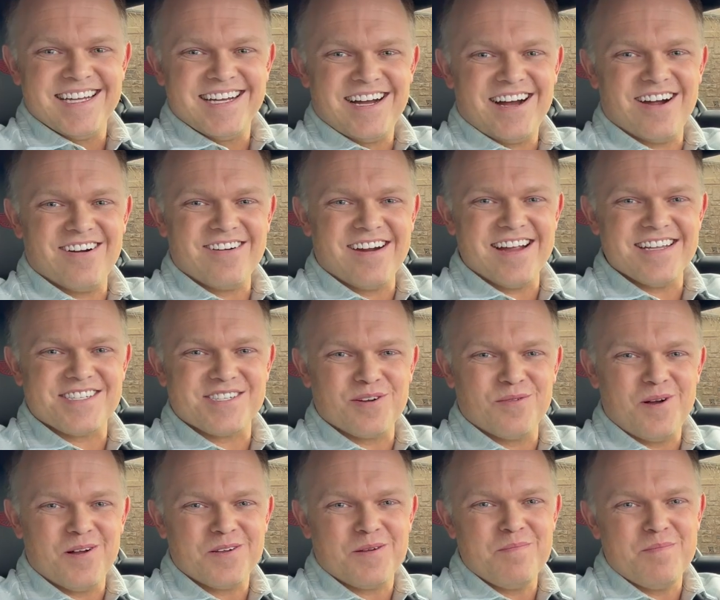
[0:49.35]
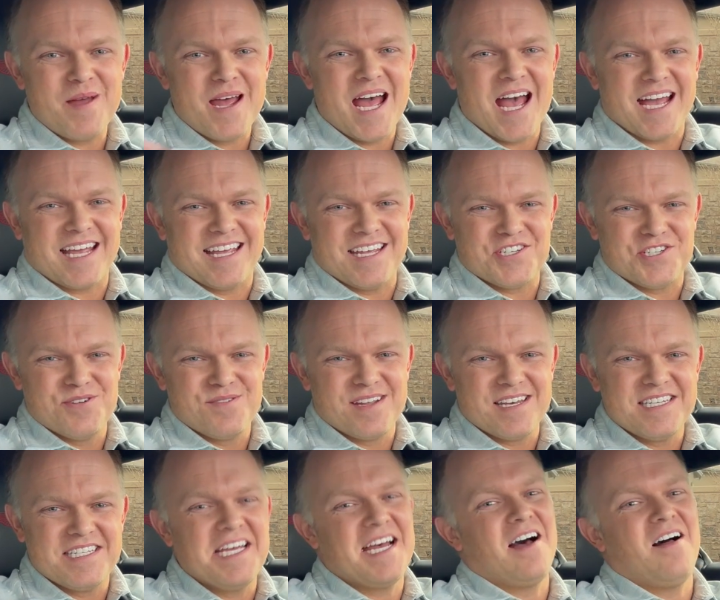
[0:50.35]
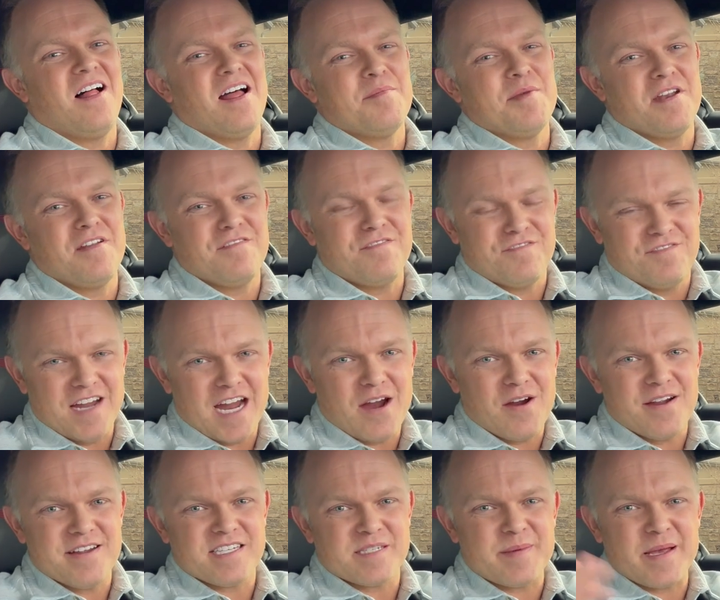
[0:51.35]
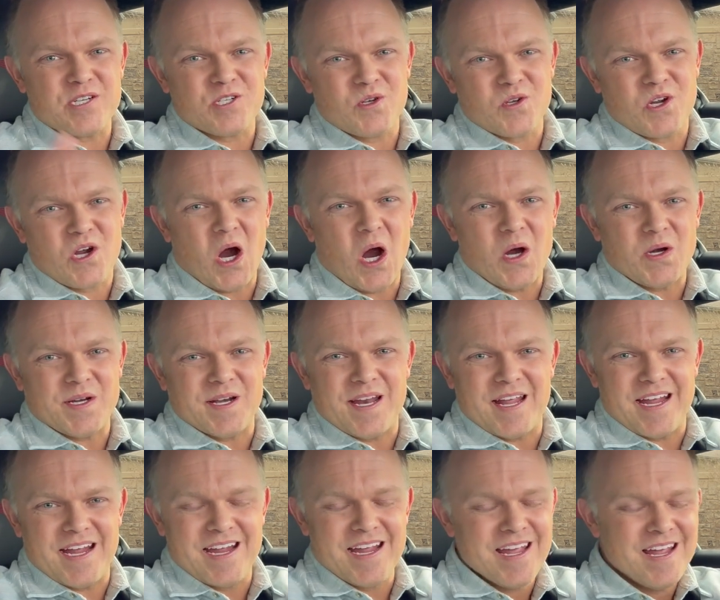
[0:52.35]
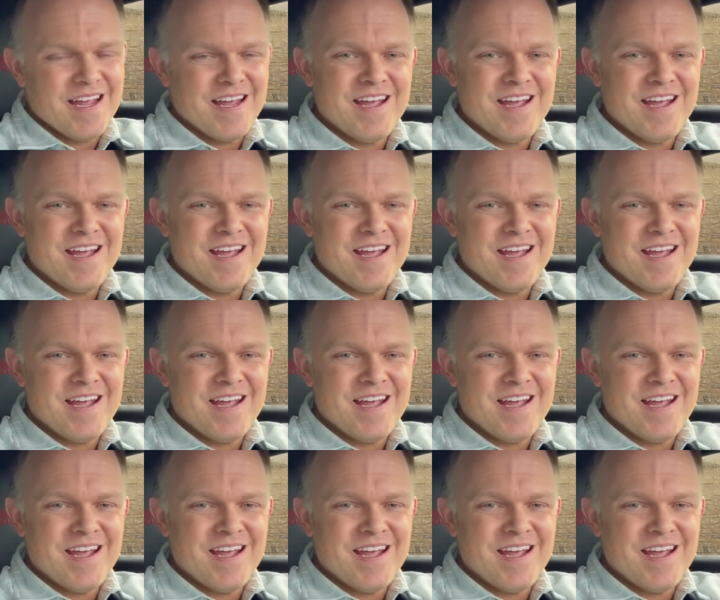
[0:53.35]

All right, so welcome back. As you can tell, I'm in a very special car today,